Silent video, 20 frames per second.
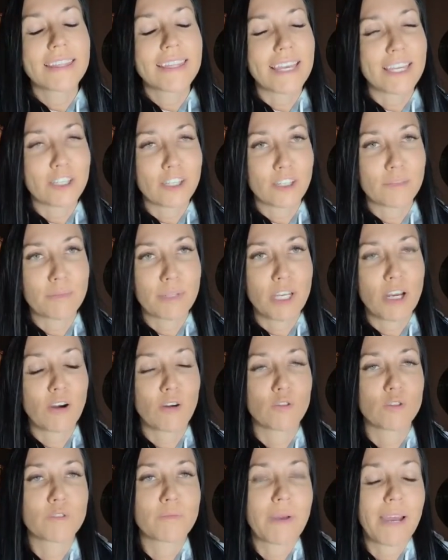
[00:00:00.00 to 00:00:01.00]
They could be
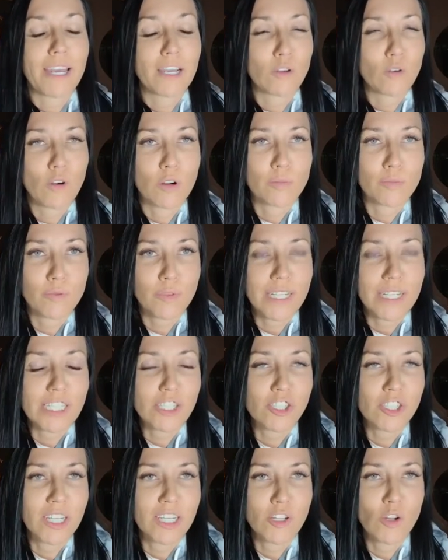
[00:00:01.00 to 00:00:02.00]
owned by a
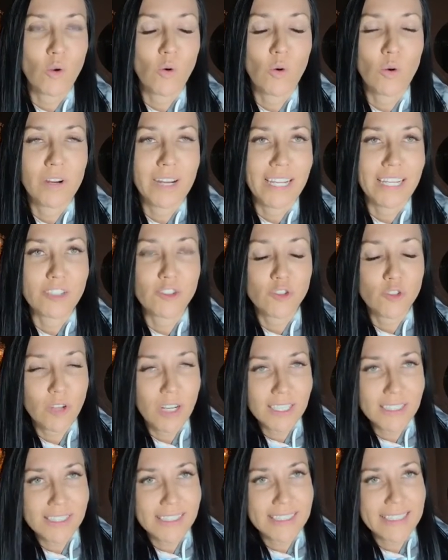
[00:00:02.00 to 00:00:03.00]
corporation or a
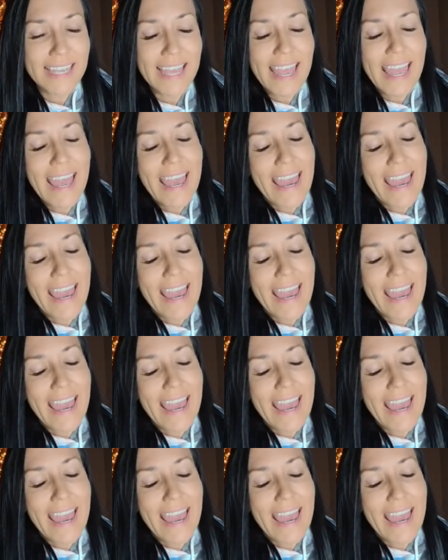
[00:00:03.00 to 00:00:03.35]
trust.